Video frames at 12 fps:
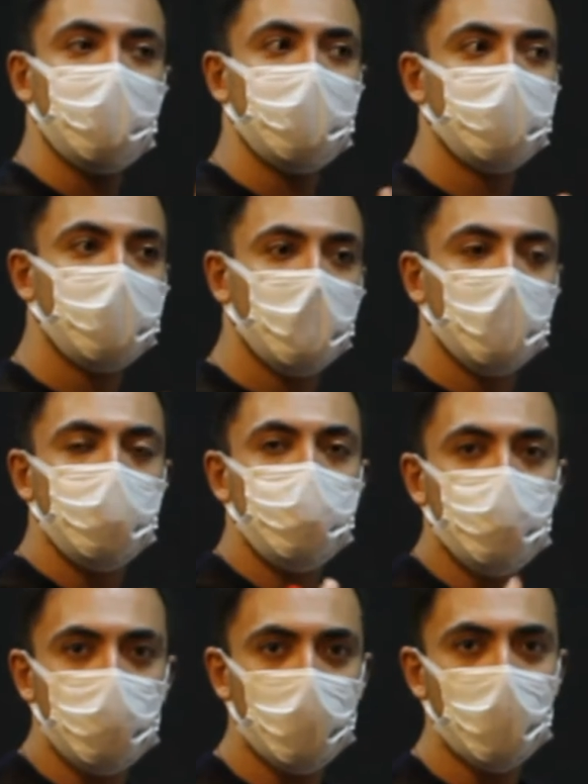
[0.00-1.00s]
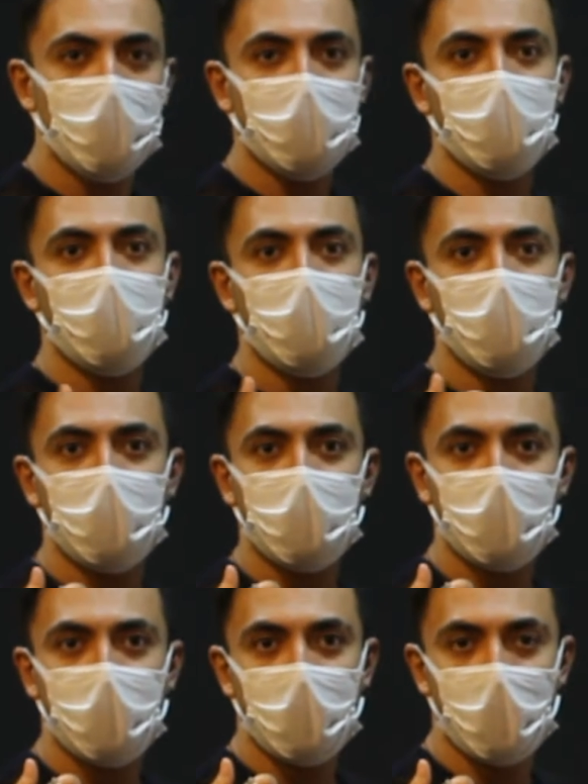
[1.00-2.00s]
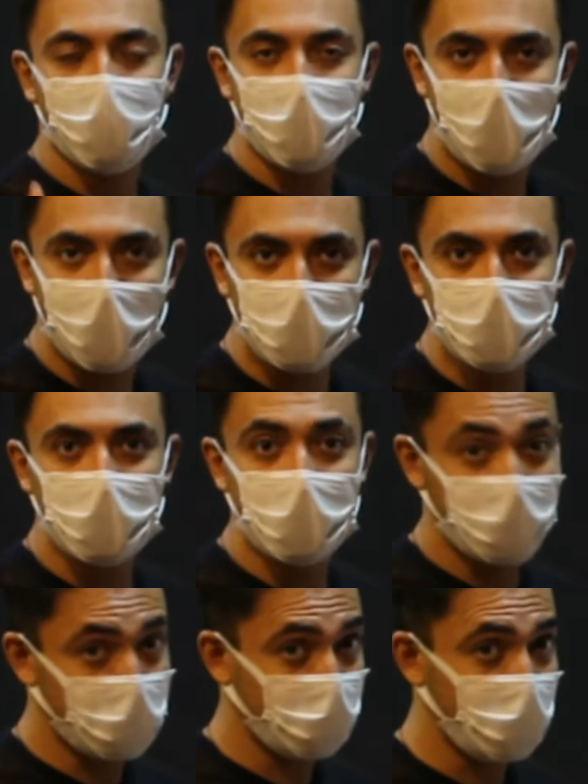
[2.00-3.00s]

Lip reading: It is doer of an action in a